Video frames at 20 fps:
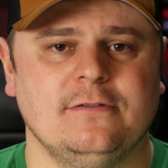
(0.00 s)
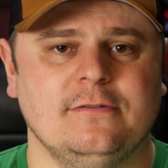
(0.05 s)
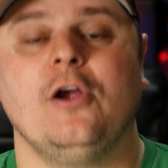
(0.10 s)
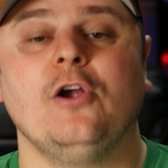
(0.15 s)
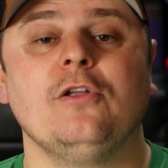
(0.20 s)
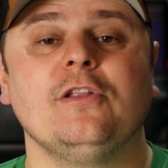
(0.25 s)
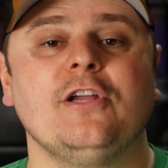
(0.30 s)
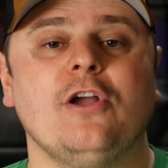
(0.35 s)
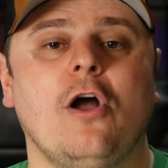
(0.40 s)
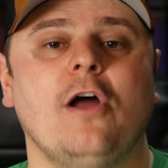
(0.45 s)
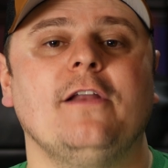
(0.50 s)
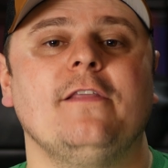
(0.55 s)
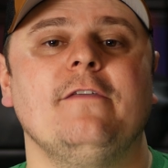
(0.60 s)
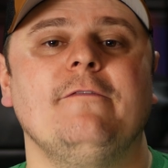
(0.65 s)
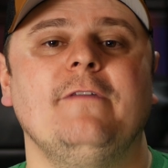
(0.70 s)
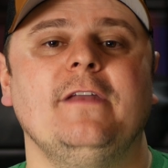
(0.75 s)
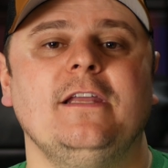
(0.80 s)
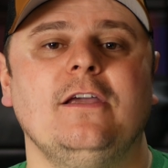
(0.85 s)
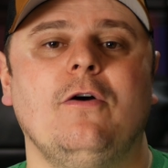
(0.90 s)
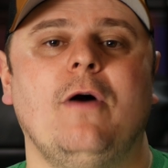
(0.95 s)
Earlier on in the
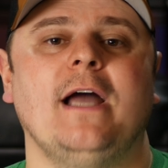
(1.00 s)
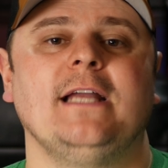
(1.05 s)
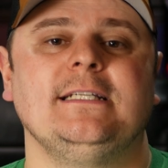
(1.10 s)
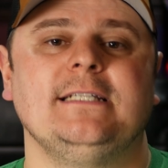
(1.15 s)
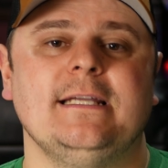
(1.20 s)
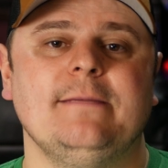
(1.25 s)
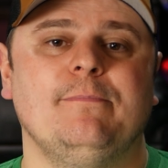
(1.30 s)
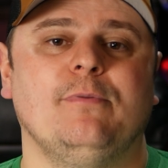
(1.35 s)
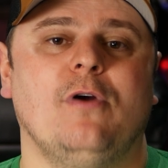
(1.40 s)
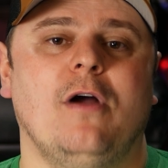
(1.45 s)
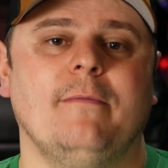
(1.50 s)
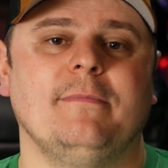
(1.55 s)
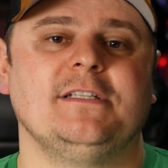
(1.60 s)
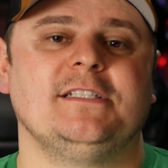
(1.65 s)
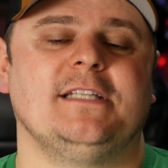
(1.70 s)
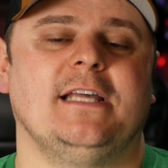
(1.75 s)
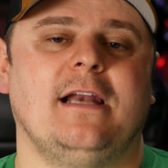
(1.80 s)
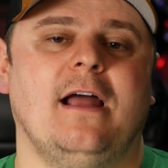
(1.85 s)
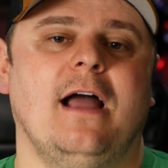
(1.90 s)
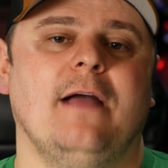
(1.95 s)
video, I did promise
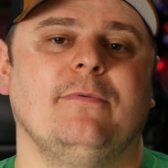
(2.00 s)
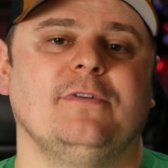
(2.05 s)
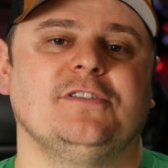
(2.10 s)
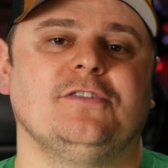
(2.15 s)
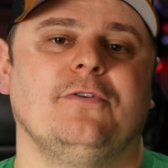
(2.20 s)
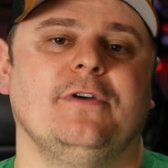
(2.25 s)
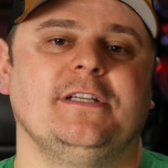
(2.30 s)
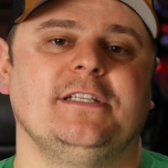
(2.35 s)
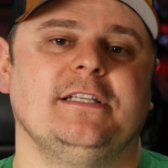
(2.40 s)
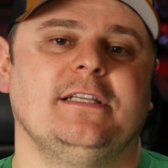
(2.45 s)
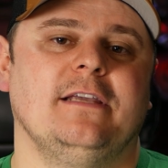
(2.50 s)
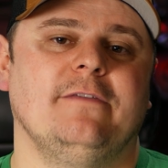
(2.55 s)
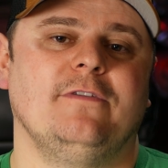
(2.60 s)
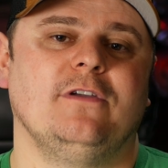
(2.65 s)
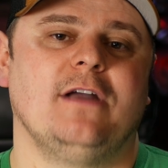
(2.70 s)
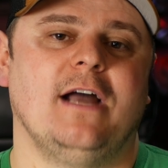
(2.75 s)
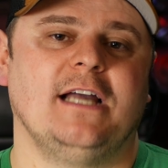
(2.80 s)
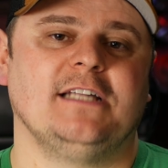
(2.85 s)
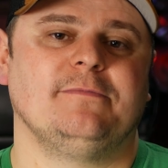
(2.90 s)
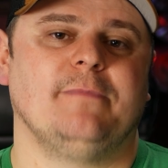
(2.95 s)
that I was going to give
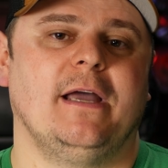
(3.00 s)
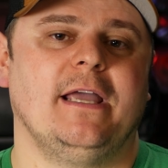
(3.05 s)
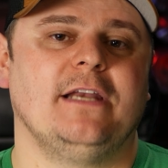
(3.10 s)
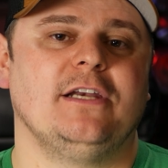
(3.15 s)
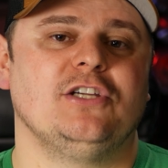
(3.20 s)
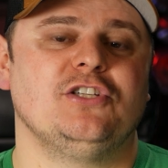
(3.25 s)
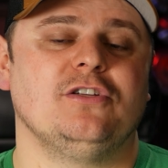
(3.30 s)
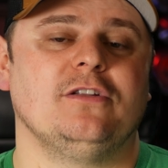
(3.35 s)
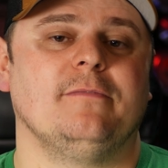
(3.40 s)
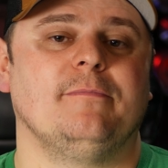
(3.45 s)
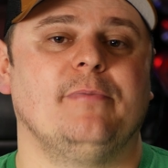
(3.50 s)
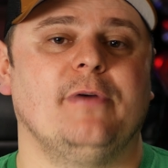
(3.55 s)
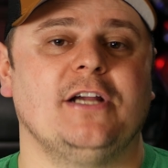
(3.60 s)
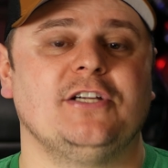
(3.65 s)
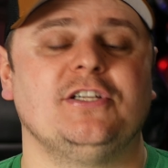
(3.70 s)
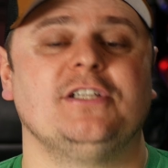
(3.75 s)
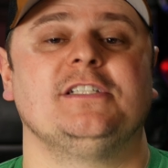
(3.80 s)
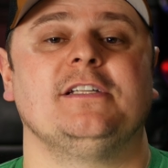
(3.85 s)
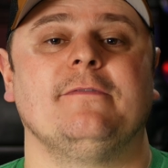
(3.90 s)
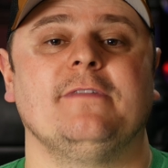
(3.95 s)
you guys my initial
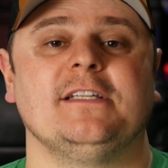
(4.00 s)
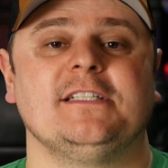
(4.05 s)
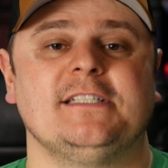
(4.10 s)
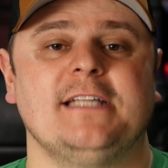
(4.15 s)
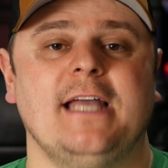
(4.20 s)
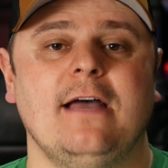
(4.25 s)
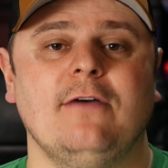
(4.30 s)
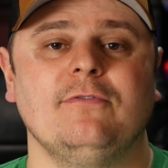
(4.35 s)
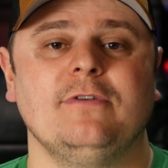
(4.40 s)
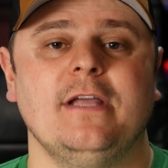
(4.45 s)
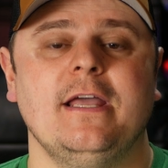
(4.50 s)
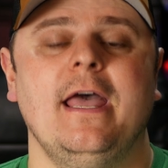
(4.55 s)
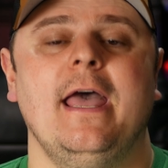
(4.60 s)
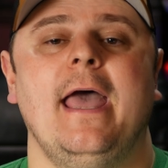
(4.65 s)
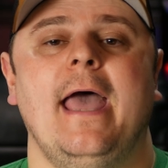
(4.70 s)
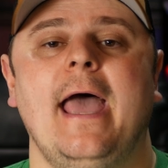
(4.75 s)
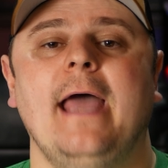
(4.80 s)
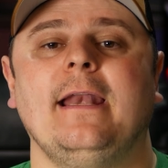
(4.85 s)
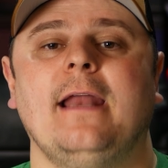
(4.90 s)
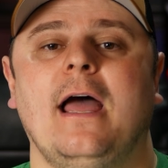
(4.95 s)
impressions of the sound,
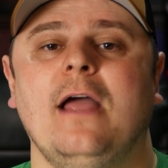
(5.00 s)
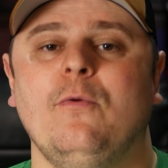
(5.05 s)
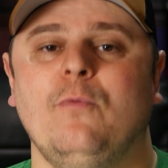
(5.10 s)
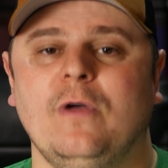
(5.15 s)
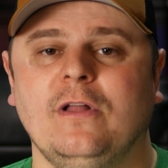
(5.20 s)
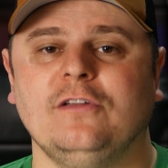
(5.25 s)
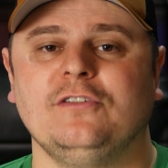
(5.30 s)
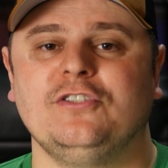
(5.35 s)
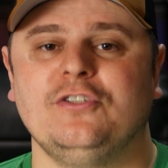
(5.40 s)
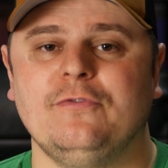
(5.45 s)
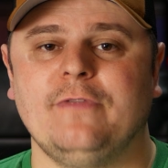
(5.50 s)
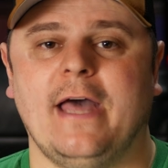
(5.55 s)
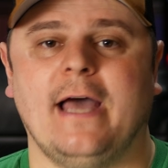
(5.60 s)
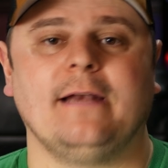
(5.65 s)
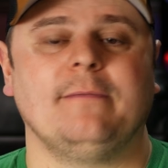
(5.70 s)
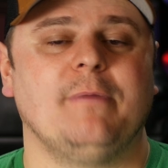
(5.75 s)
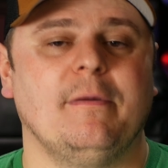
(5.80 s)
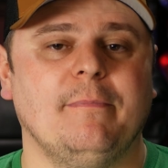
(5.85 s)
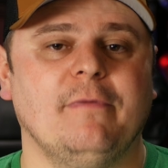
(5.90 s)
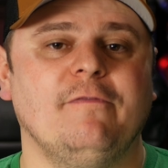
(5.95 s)
and I will do
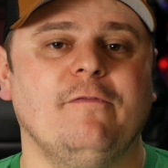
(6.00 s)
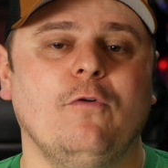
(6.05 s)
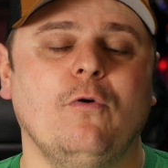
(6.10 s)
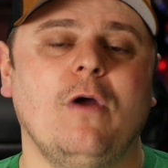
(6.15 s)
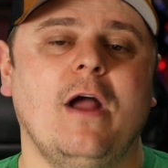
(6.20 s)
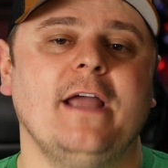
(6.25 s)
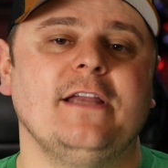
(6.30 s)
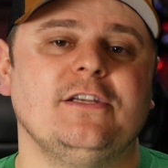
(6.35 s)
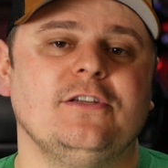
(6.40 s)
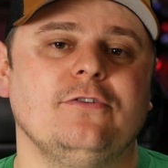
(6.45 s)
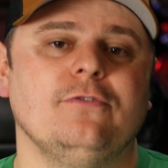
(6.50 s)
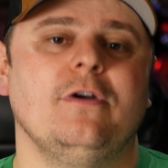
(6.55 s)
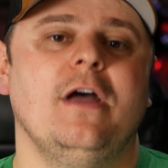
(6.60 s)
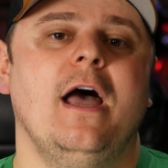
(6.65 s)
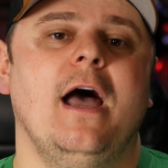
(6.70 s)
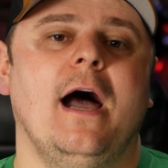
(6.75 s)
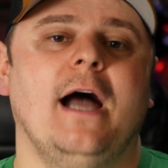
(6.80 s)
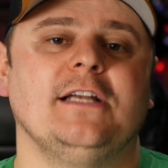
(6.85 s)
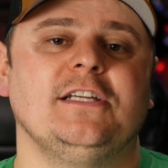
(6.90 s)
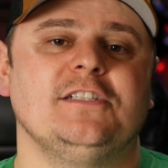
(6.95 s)
that. But before I do,
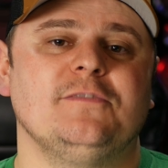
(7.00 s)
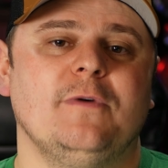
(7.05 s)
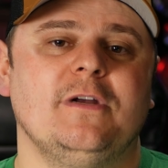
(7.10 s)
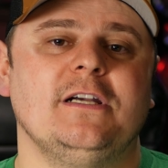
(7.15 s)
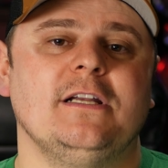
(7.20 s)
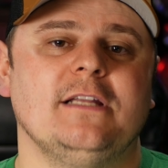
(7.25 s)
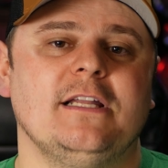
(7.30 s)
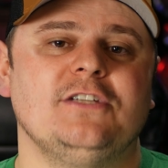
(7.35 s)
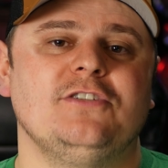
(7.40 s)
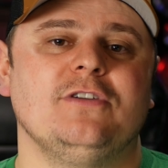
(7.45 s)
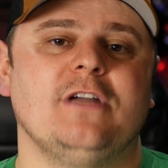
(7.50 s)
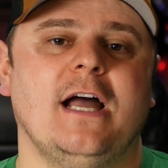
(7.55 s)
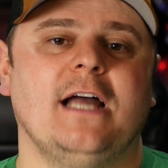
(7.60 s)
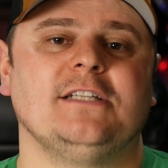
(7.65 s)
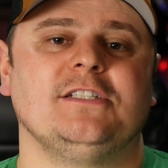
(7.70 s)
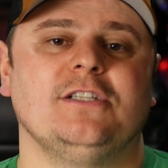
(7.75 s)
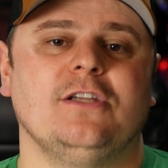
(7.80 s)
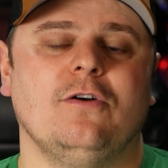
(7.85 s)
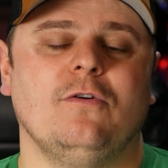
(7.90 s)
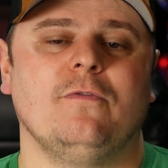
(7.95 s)
I just wanted to let you
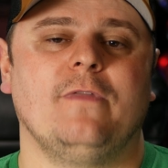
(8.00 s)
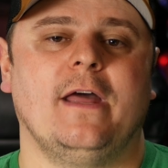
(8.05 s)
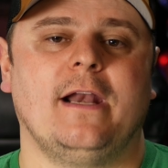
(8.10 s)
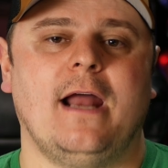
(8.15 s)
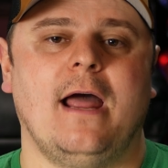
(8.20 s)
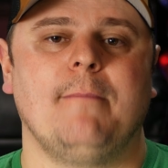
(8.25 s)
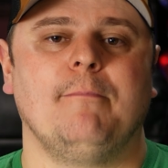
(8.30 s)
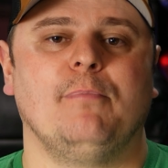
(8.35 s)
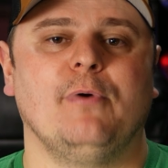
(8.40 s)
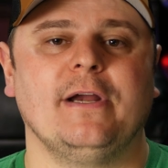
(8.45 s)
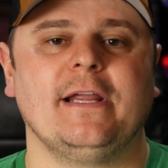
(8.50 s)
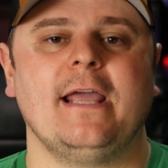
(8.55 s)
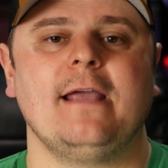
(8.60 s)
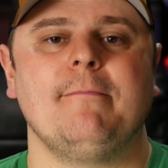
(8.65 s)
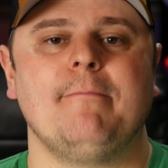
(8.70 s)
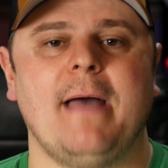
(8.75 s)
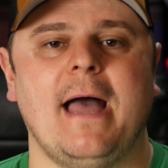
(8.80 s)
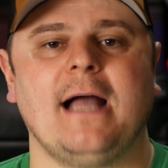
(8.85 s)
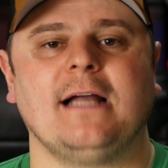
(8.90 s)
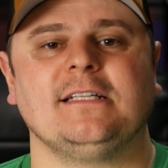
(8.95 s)
guys know that I'm
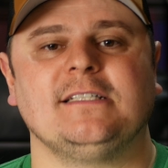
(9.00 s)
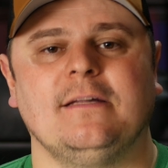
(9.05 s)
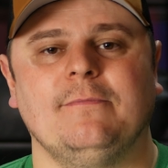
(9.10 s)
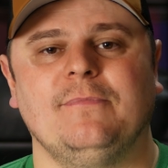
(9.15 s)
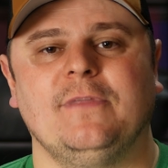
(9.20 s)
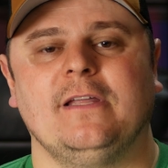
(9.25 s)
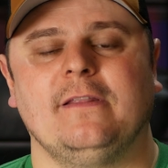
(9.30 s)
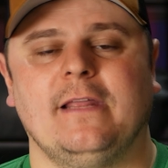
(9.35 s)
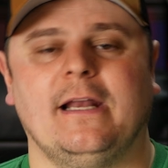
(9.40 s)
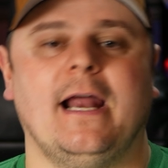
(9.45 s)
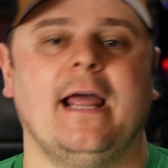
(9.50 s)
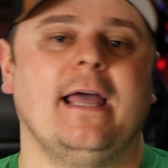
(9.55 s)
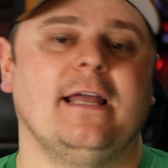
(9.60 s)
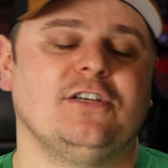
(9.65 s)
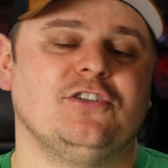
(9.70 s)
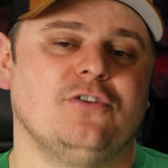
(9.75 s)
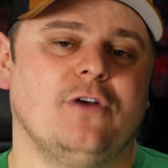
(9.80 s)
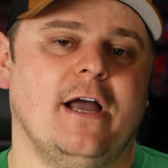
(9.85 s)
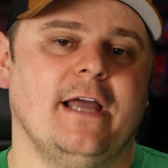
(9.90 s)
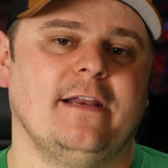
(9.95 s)
bringing back something that I had
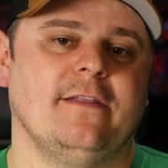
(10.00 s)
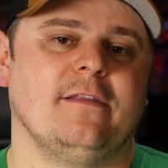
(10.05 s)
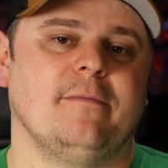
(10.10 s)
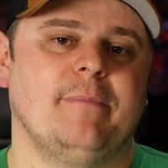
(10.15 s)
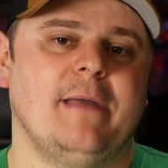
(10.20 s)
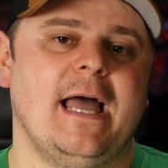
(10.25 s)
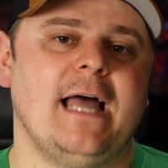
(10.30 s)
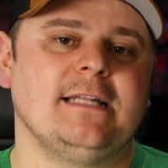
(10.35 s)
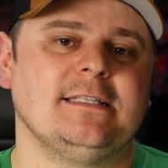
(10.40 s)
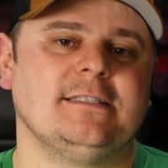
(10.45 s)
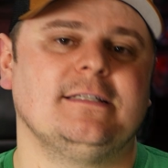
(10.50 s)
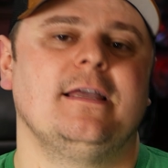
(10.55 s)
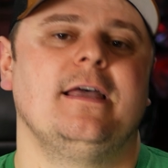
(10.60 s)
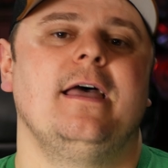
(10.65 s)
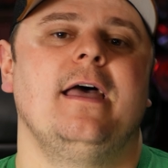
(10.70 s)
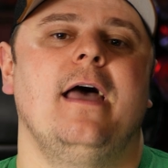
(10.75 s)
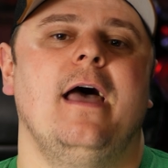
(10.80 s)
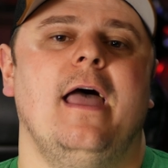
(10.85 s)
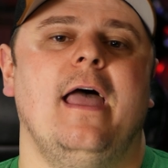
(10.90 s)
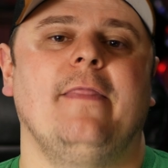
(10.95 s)
tried in the past,
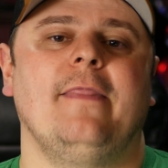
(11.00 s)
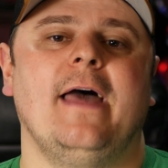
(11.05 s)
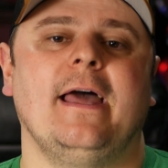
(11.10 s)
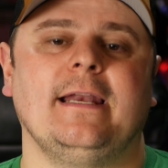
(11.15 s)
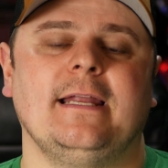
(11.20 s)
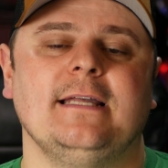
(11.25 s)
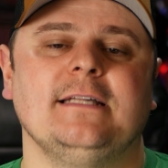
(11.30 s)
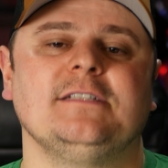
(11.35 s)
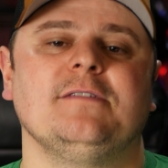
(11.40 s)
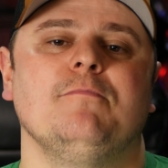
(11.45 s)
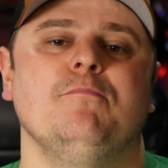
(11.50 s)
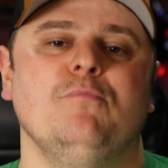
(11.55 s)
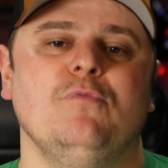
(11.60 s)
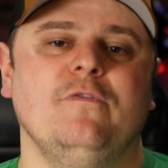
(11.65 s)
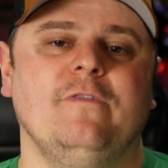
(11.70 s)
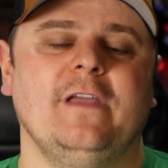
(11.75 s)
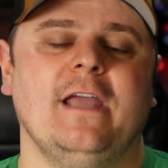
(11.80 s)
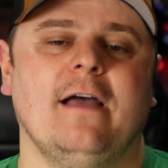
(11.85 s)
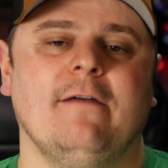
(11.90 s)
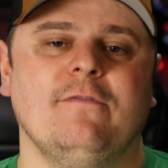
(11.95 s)
and that is
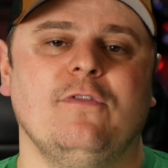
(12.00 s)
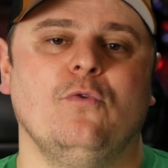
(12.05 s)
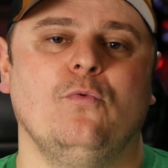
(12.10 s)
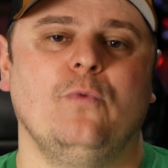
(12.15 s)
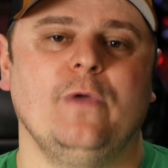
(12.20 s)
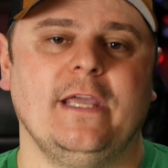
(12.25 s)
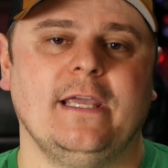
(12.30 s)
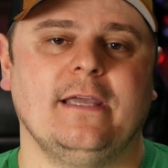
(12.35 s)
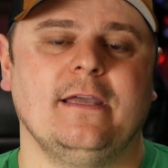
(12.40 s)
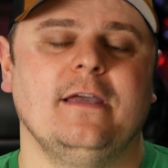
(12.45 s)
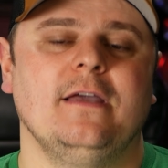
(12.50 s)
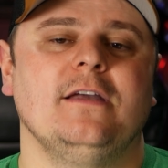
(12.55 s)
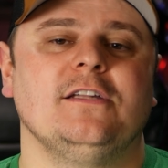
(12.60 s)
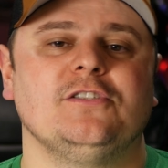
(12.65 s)
Movie of the Week.